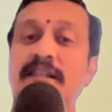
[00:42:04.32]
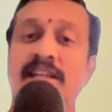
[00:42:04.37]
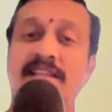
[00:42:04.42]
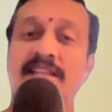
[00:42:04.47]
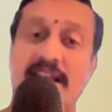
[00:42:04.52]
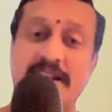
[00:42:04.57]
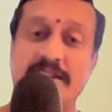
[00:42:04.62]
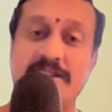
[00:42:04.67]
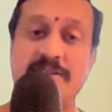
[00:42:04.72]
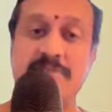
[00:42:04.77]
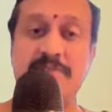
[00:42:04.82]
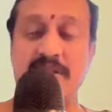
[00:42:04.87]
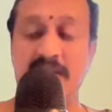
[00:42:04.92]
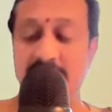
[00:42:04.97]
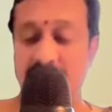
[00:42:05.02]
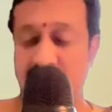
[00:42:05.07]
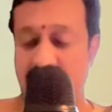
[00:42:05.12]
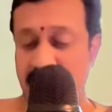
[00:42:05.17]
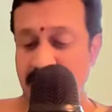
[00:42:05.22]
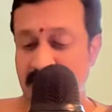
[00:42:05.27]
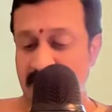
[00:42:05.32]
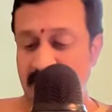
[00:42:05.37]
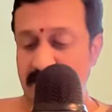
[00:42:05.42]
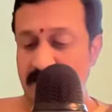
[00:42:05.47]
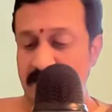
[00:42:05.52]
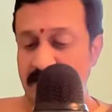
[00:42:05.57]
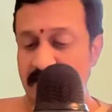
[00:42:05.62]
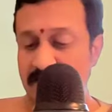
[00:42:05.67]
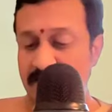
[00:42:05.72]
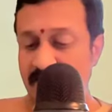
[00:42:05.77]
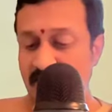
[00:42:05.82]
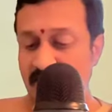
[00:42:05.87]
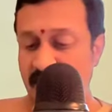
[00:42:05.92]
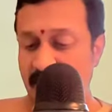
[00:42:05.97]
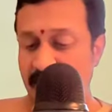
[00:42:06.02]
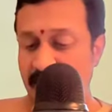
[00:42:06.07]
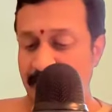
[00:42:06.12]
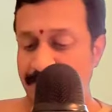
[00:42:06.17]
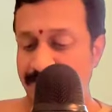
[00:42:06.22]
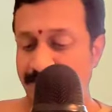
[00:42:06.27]
There is another meaning
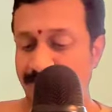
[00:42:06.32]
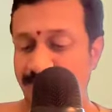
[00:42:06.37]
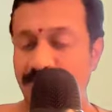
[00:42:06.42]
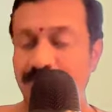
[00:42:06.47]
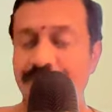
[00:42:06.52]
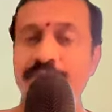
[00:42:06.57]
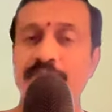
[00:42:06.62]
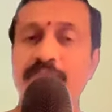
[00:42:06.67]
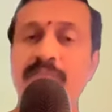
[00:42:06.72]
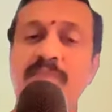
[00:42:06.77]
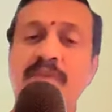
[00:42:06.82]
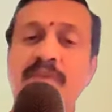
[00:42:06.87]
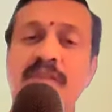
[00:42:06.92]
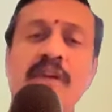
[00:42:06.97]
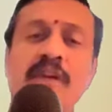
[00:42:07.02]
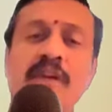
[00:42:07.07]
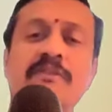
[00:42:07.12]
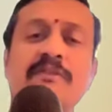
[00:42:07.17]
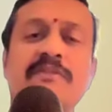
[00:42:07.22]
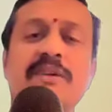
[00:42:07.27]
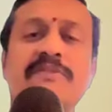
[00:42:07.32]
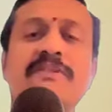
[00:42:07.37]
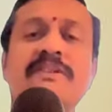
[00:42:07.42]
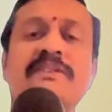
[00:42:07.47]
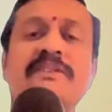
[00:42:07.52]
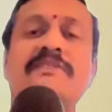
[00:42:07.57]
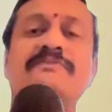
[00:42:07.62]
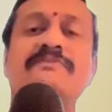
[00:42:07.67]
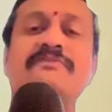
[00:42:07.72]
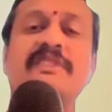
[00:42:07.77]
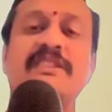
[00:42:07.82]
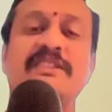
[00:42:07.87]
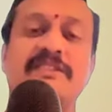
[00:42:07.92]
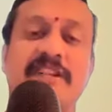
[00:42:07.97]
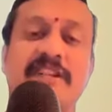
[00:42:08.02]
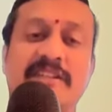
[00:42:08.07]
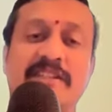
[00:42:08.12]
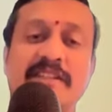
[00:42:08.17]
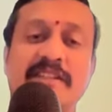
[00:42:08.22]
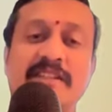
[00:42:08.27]
where Vividham
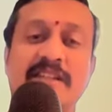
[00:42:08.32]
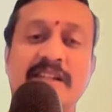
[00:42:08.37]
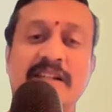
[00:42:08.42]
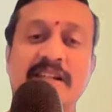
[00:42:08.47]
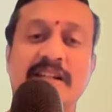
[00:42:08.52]
Vidhyati.